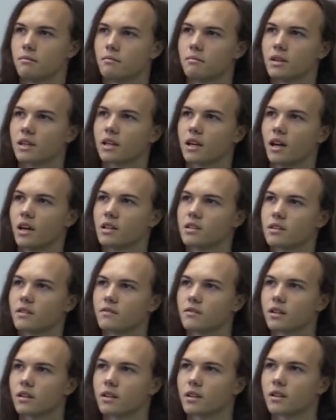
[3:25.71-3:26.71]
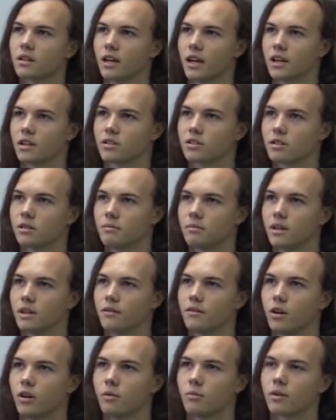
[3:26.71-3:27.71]
because of the little extra bit
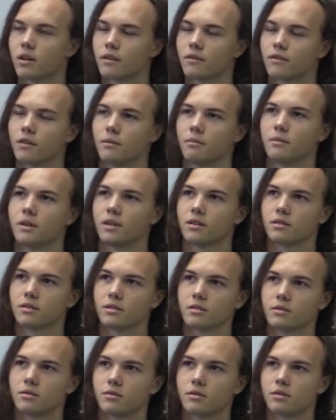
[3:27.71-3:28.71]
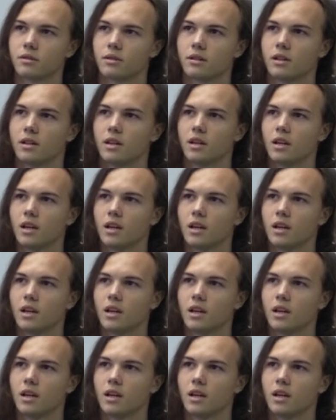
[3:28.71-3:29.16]
of homework from middle school,